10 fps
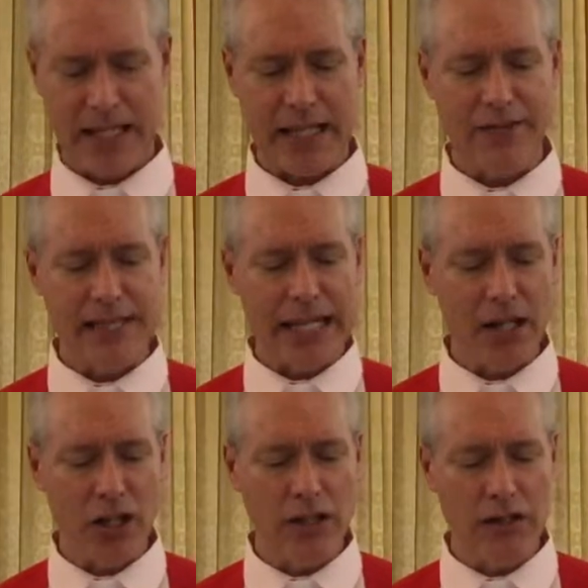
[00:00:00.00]
As I've
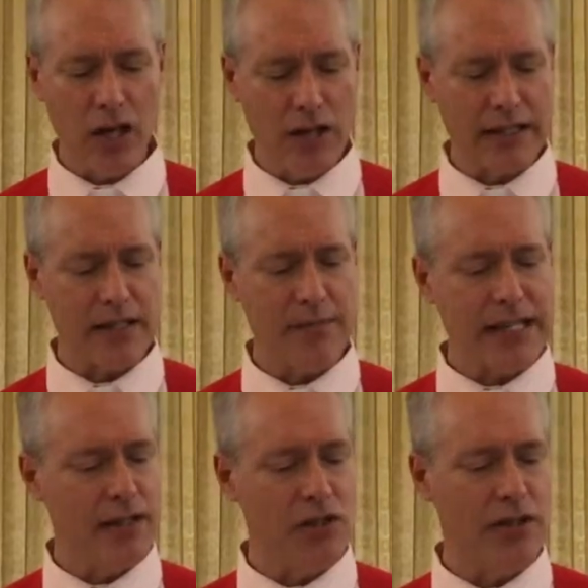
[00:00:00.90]
said all along, this
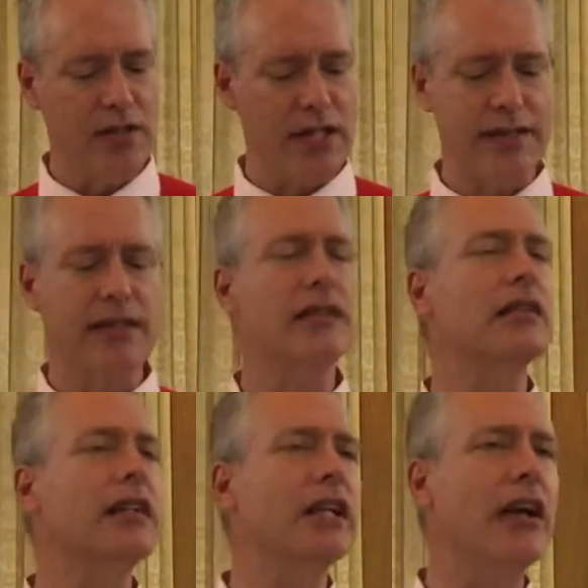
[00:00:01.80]
message is just as
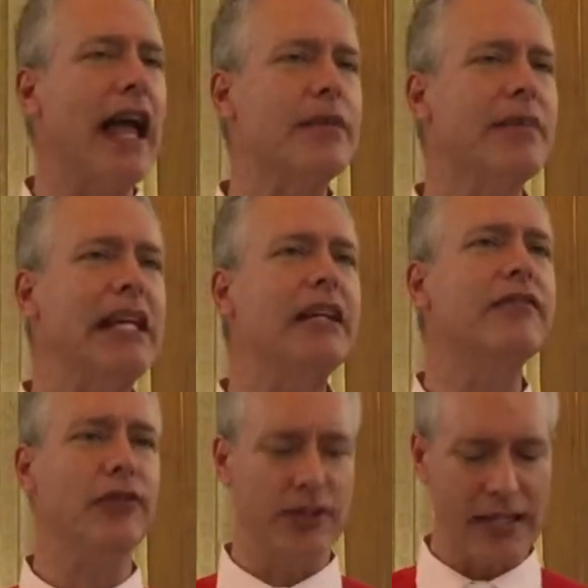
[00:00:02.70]
clear and
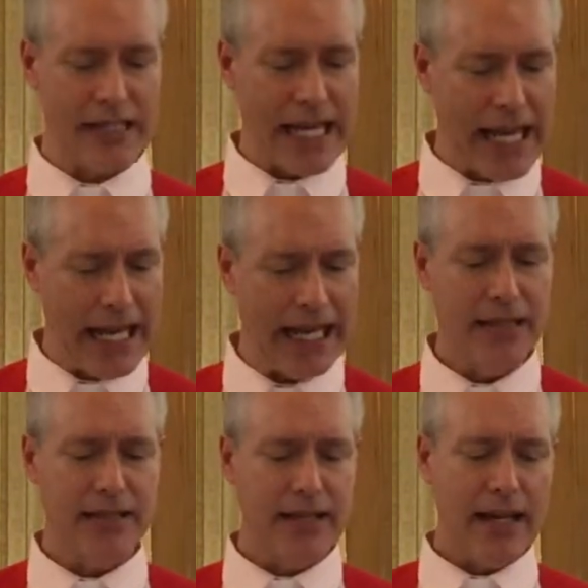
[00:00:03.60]
meaningful today
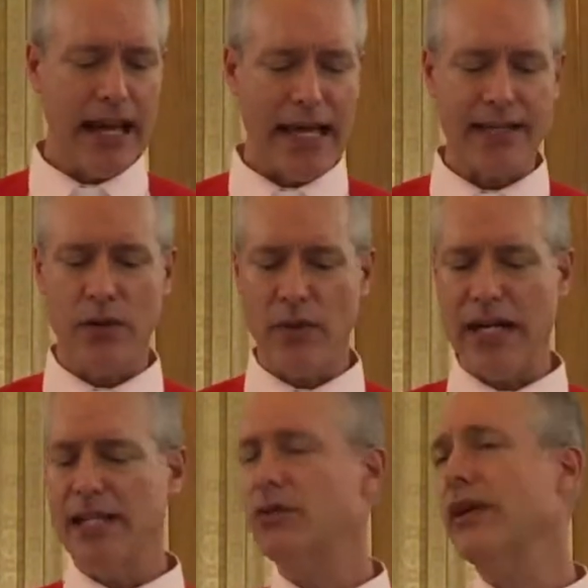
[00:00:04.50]
as it
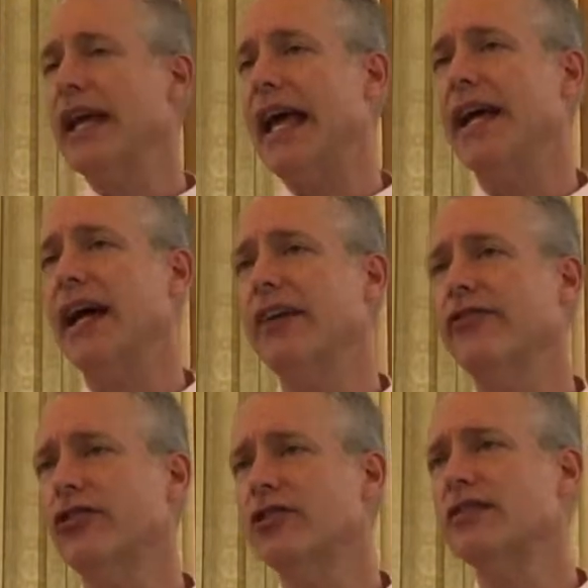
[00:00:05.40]
was when
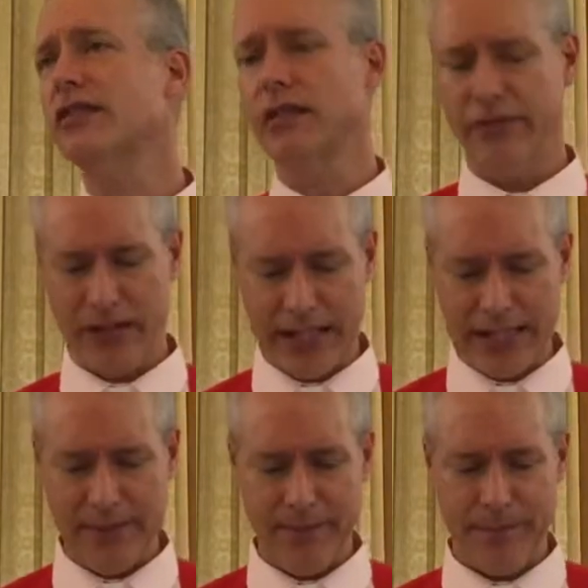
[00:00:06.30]
Haggai first delivered
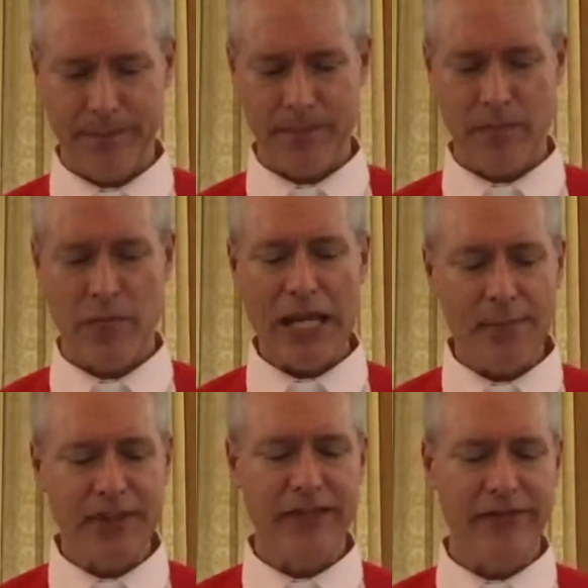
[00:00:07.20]
it
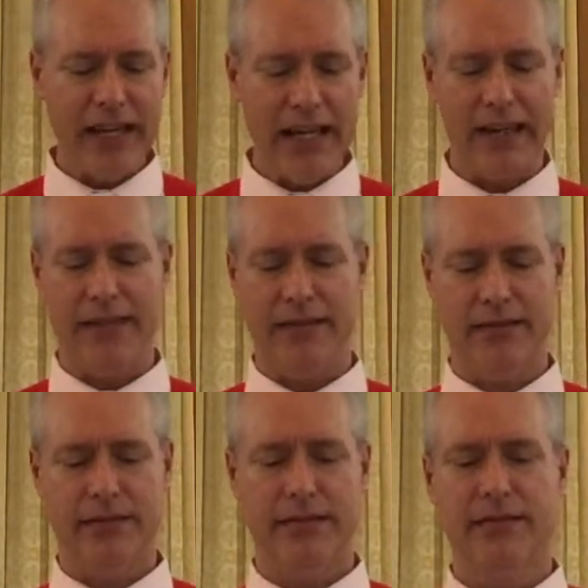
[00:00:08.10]
people of faith,
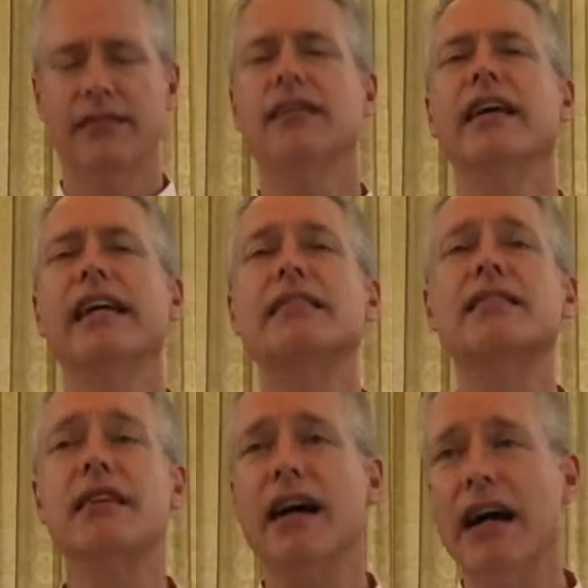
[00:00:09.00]

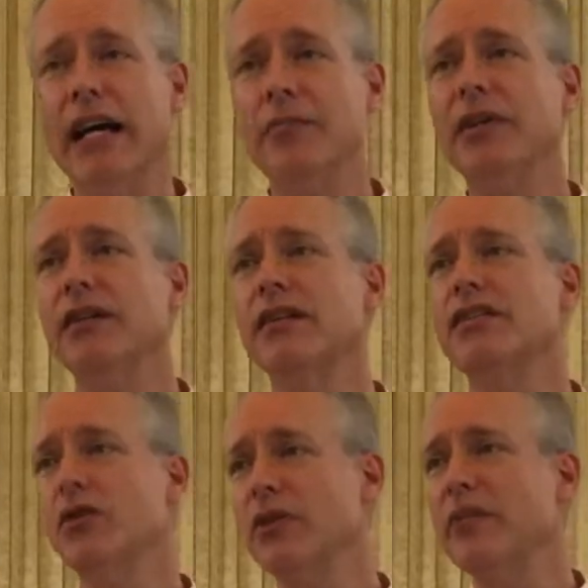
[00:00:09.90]
it's time to